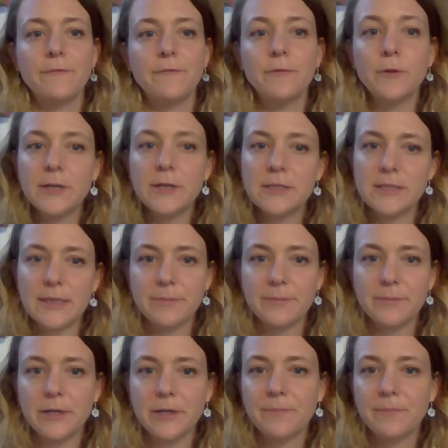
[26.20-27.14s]
For
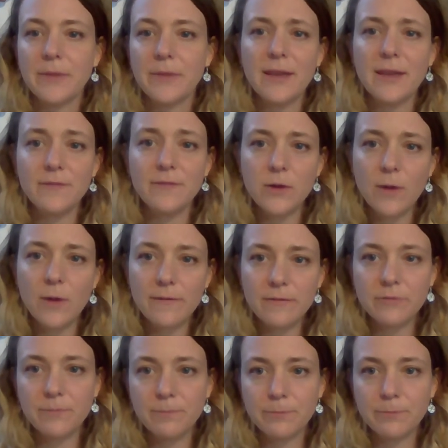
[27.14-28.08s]
example, if you have
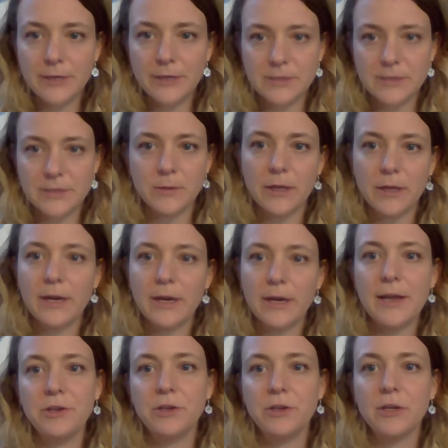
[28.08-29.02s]
a preschooler
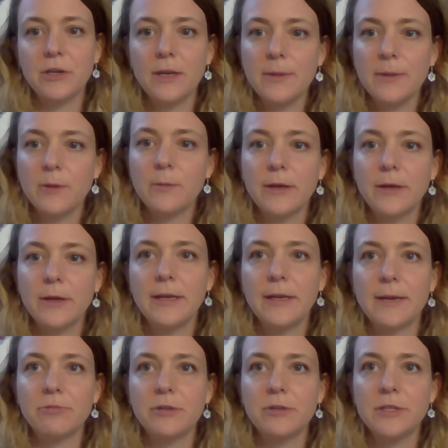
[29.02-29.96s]
and you're going to be working
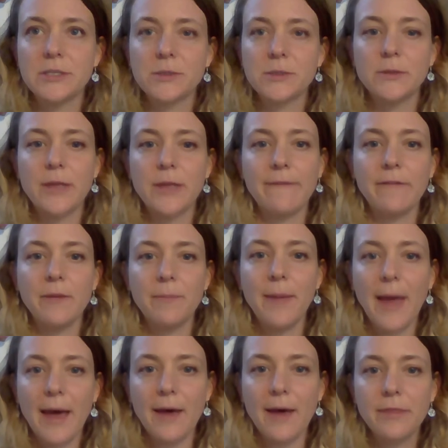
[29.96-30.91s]
on preschool level
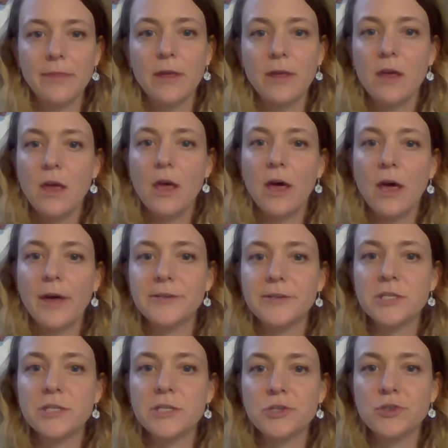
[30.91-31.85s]
math, a
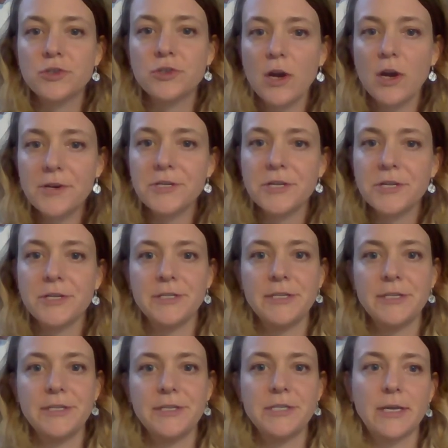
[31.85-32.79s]
structured
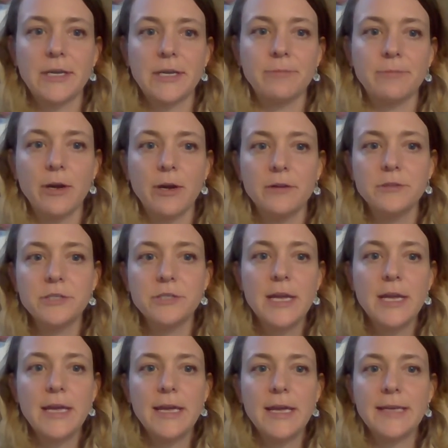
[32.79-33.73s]
teaching approach
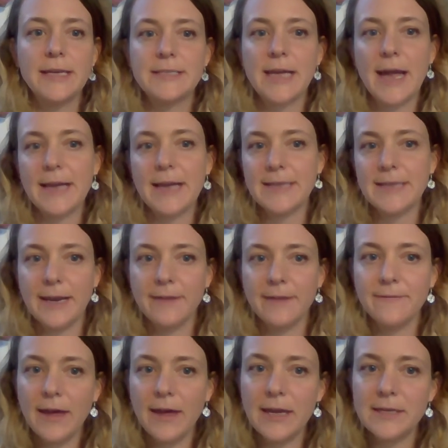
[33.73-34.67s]
is to
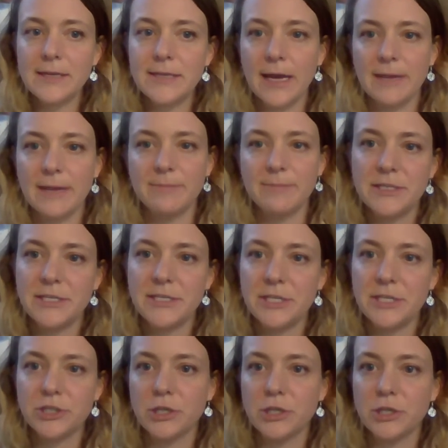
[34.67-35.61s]
identify a time to
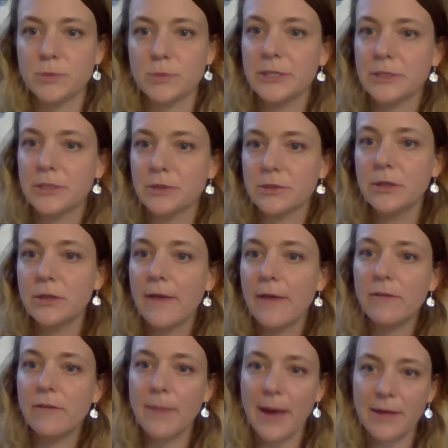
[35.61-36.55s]
teach those preschool
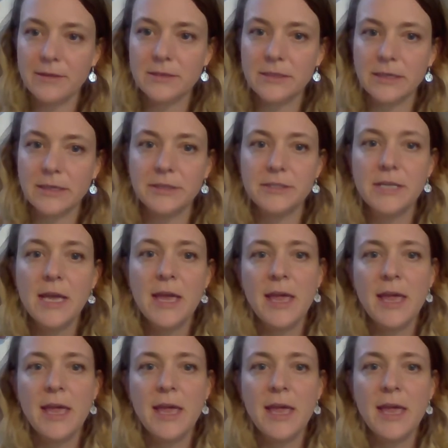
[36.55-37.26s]
level math skills,